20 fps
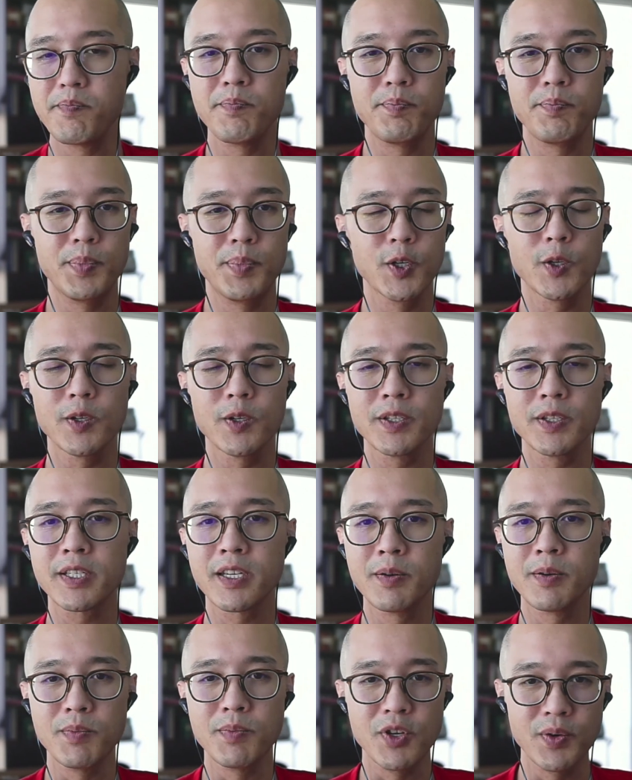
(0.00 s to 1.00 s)
build
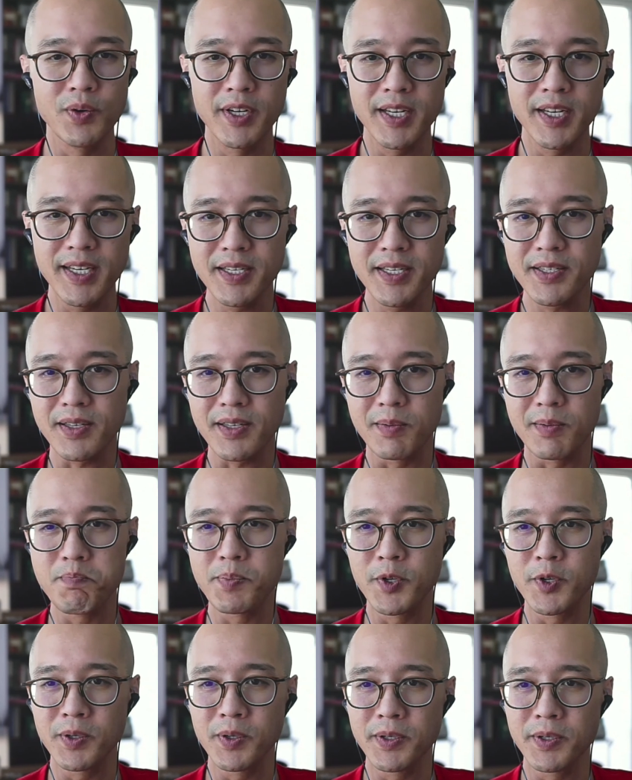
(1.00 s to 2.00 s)
communities and
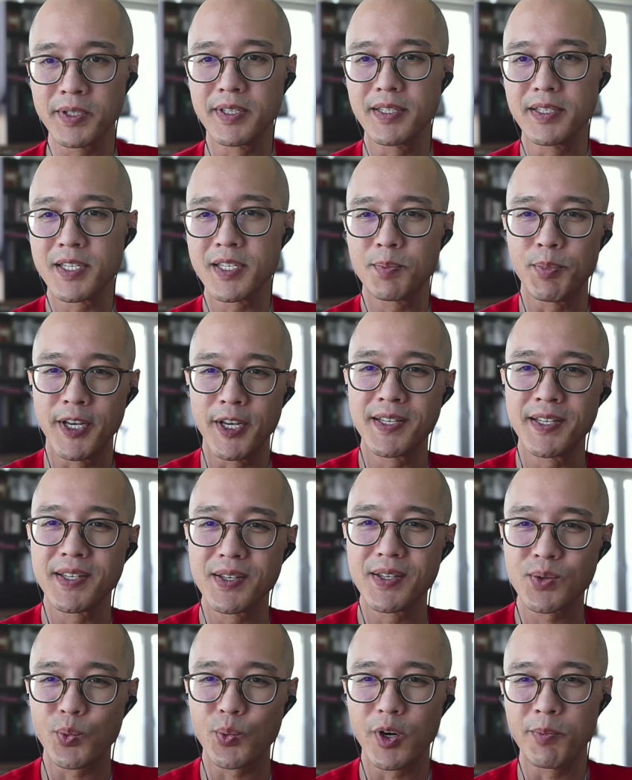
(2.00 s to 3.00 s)
build
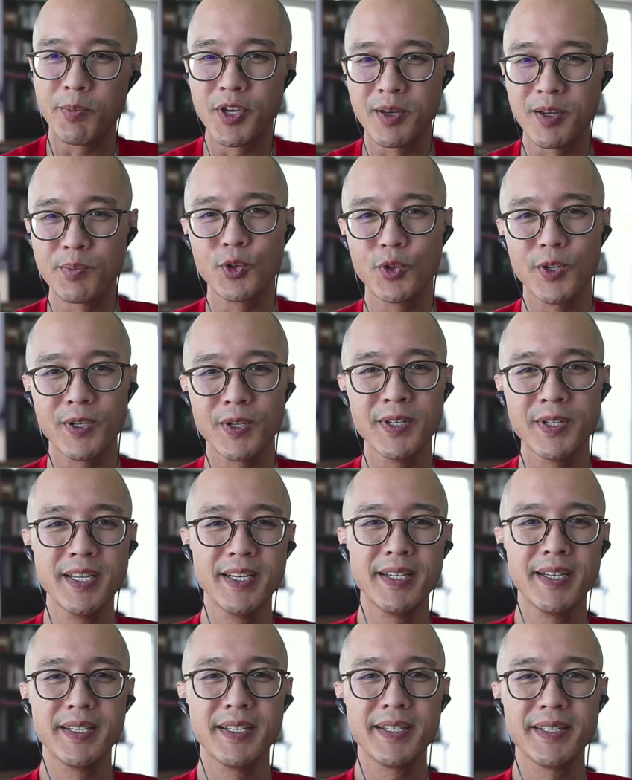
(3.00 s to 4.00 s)
spaces where people
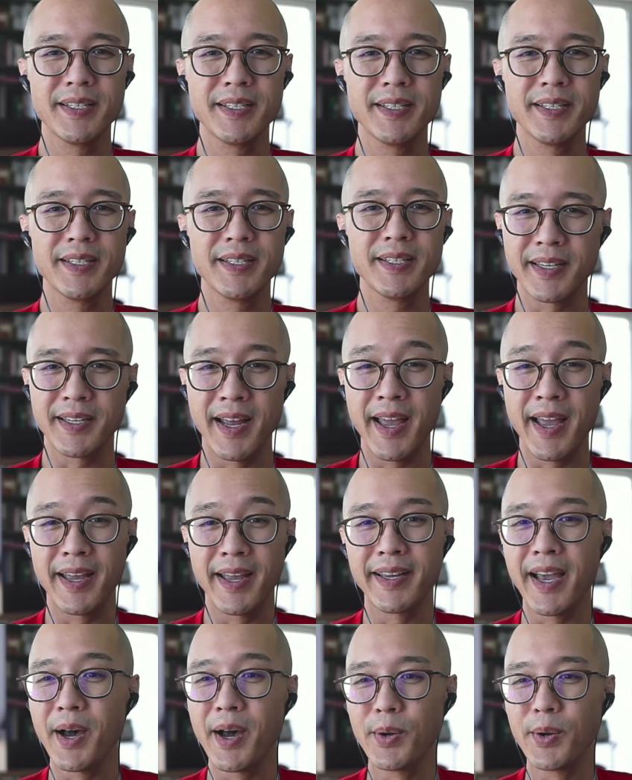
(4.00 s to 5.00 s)
can
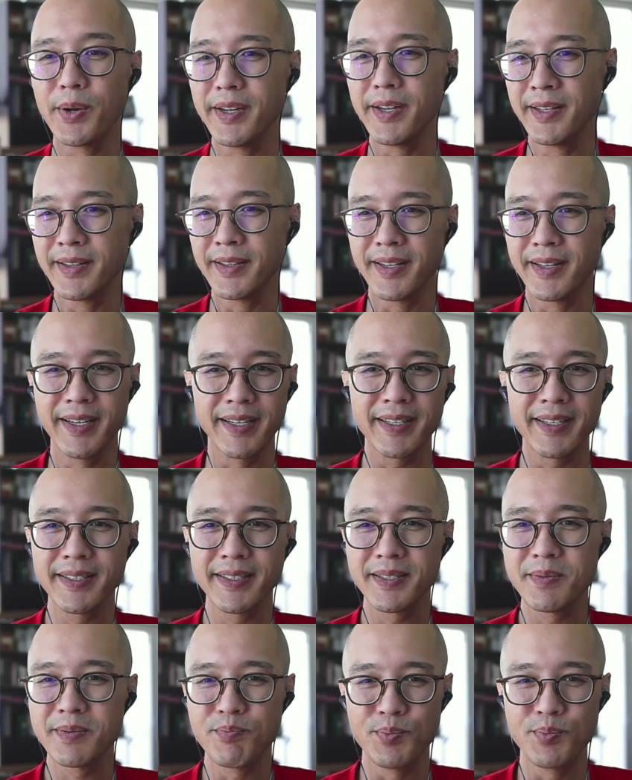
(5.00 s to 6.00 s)
hang out and
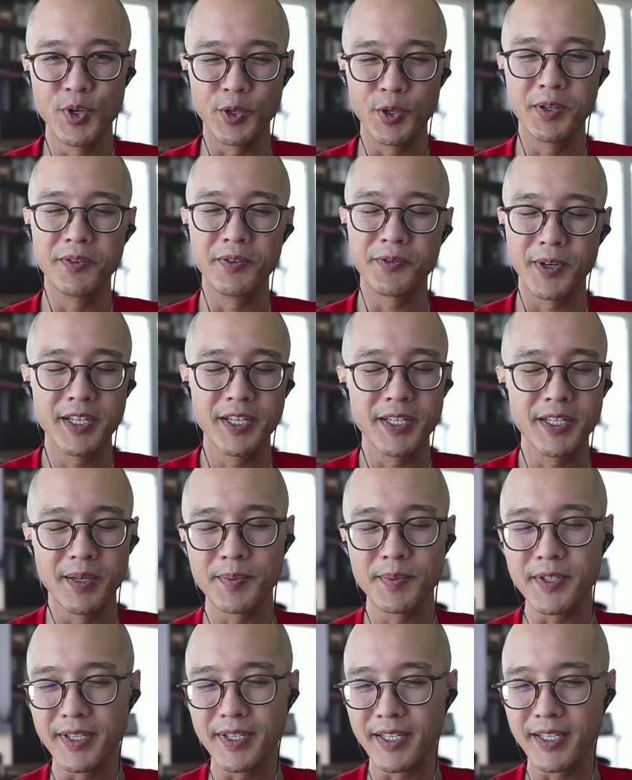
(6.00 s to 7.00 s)
like build new
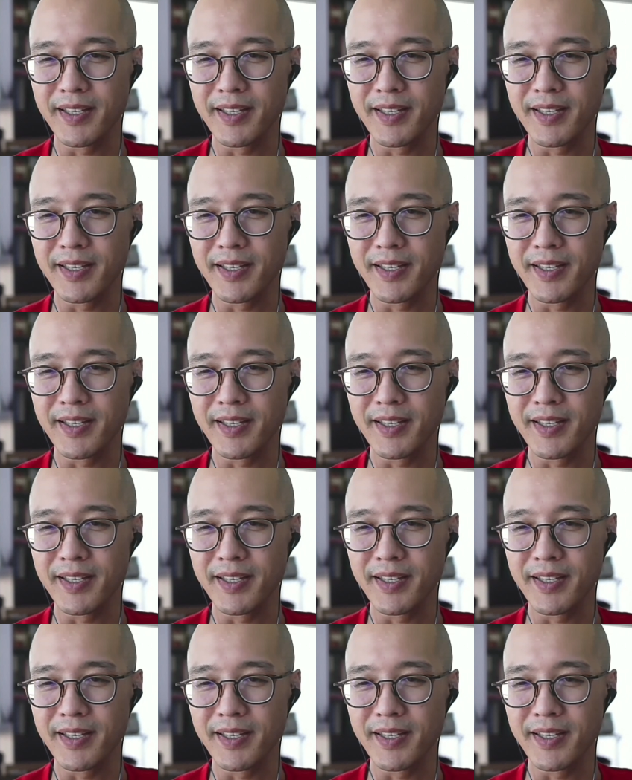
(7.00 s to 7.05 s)
friendships, like